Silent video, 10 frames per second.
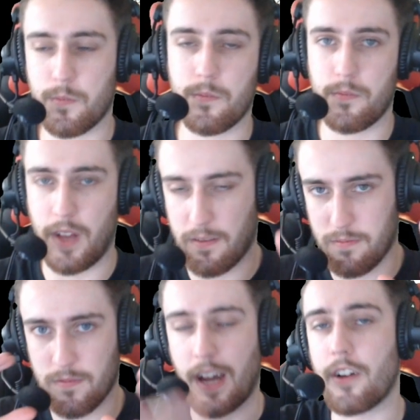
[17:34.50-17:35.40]

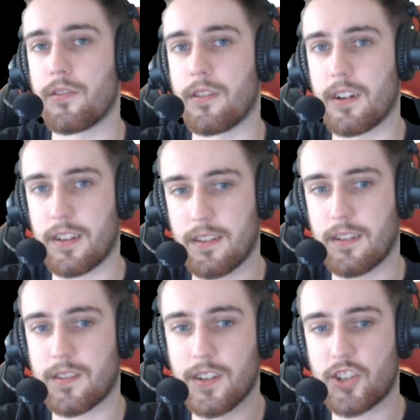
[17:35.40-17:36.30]
like down in
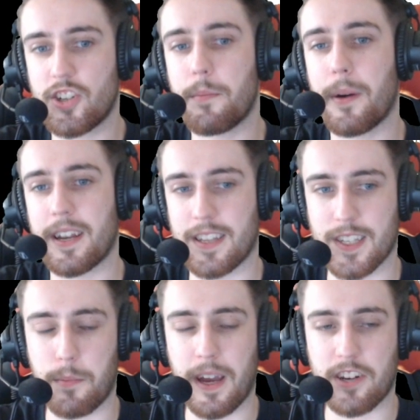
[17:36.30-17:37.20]
the cheap end of the
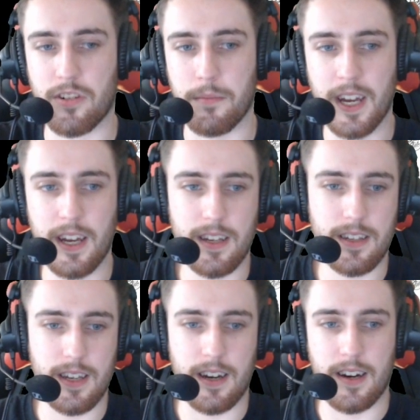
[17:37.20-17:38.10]
spectrum,
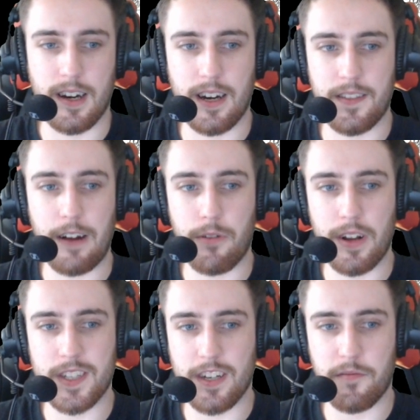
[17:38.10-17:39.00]
and that
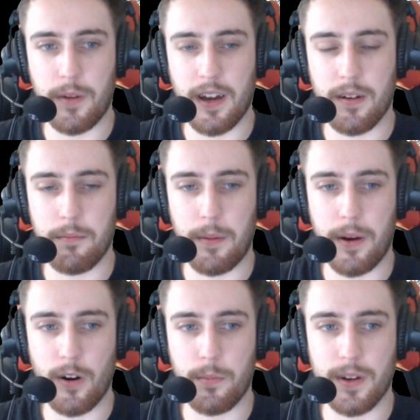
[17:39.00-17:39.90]
rounds off my
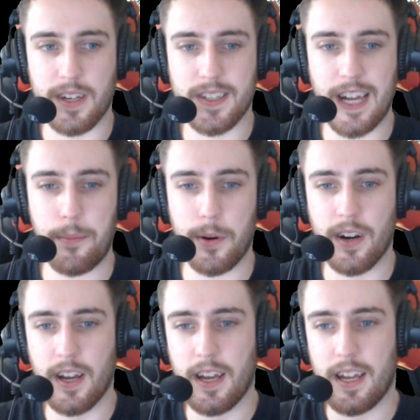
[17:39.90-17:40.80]
power picks.
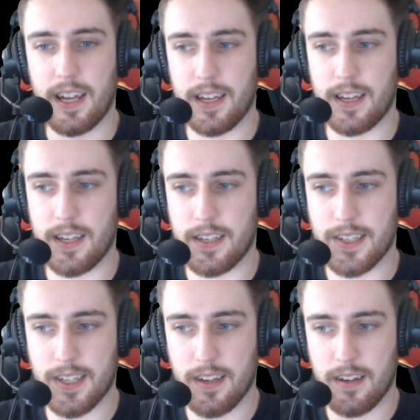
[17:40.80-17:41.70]
Dapper
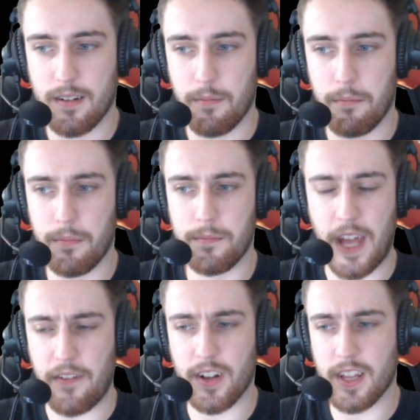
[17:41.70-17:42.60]
is
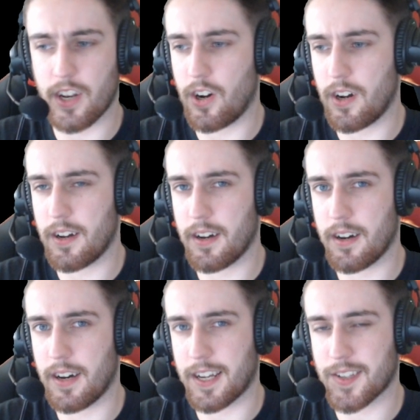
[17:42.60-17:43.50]
definitely not
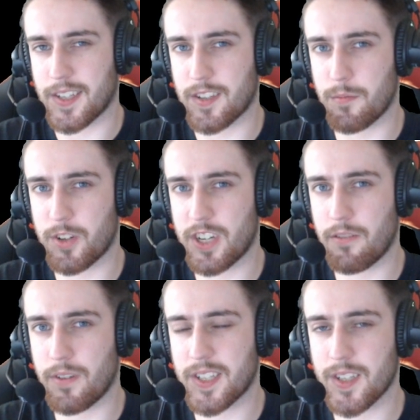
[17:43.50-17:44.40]
an assist
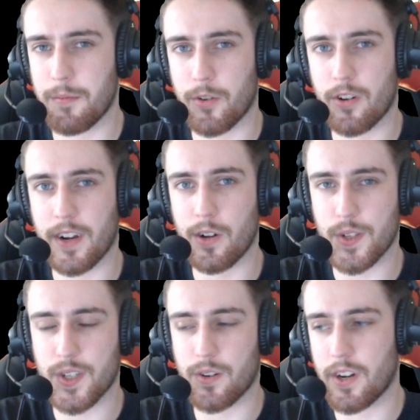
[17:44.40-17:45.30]
machine recently, more of a
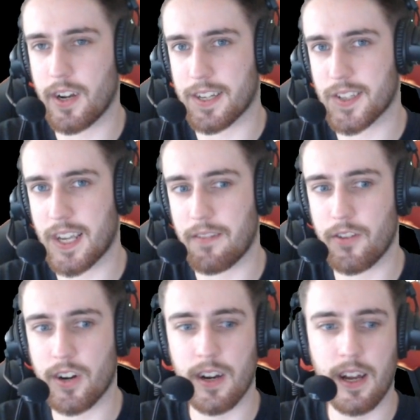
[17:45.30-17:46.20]
goal scorer and a savior.